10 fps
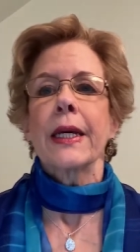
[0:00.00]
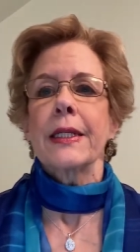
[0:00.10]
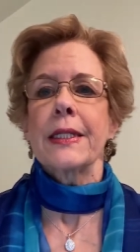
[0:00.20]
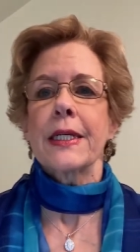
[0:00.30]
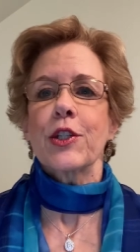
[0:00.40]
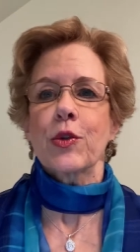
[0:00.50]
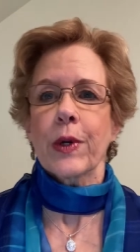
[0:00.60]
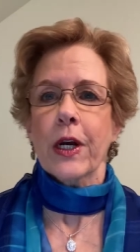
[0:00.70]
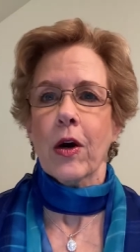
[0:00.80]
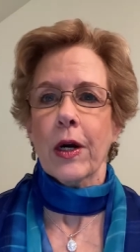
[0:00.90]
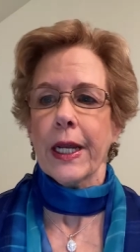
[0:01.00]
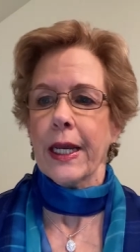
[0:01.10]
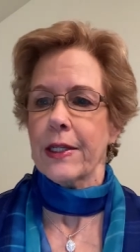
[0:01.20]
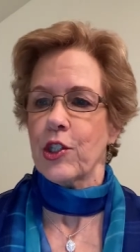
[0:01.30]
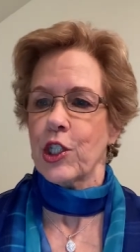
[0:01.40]
disregarding
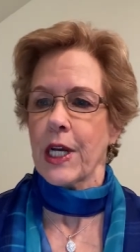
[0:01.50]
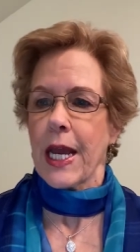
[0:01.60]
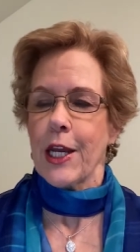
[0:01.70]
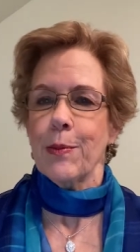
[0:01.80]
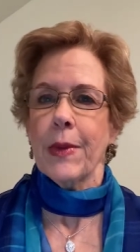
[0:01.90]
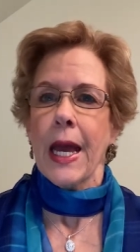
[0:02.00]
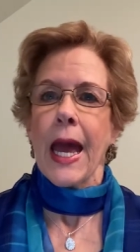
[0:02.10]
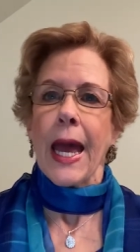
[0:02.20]
its shame,